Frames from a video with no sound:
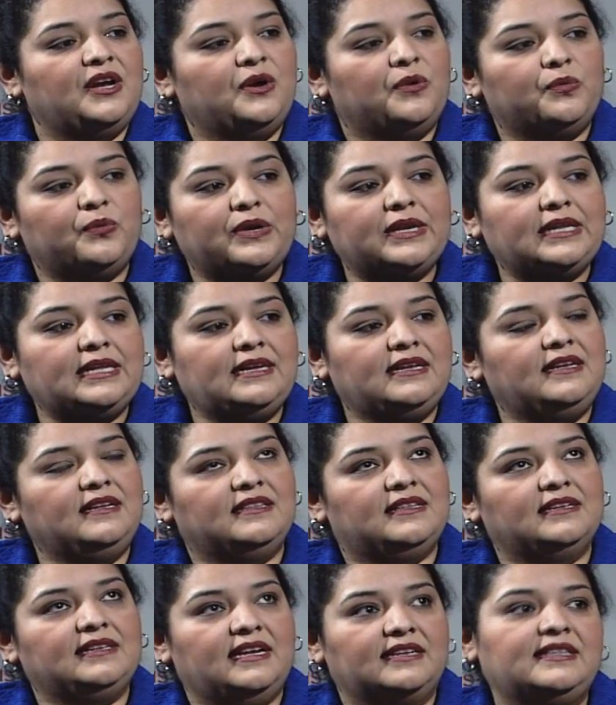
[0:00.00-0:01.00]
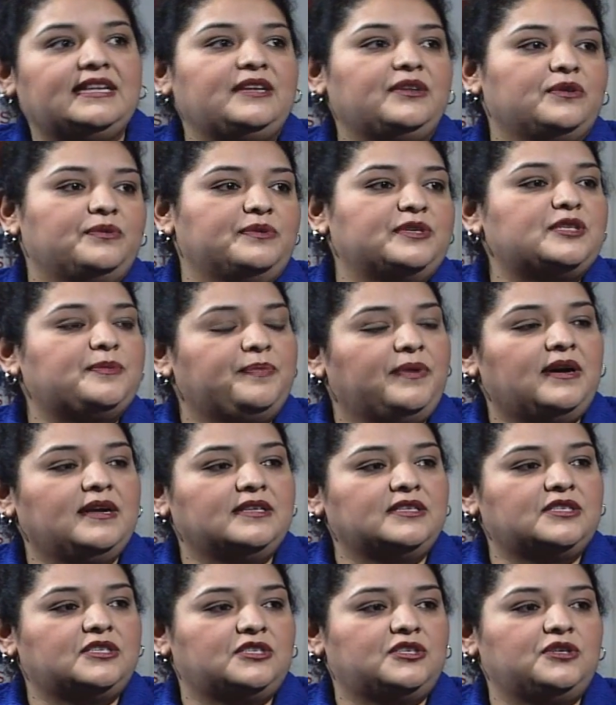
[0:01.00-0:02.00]
really the Latino
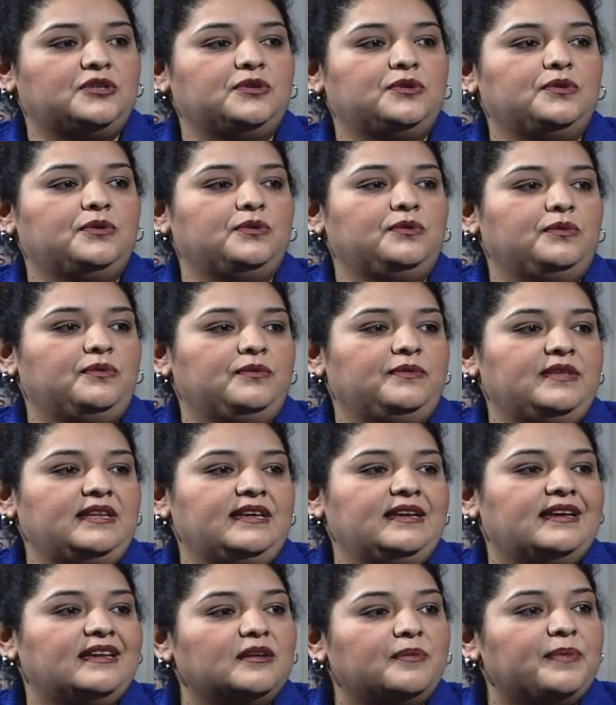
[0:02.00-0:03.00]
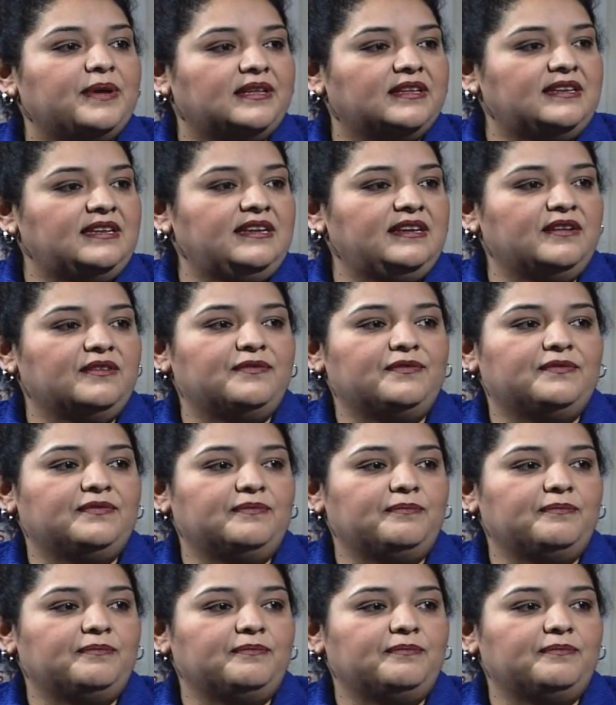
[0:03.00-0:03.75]
response to the inability of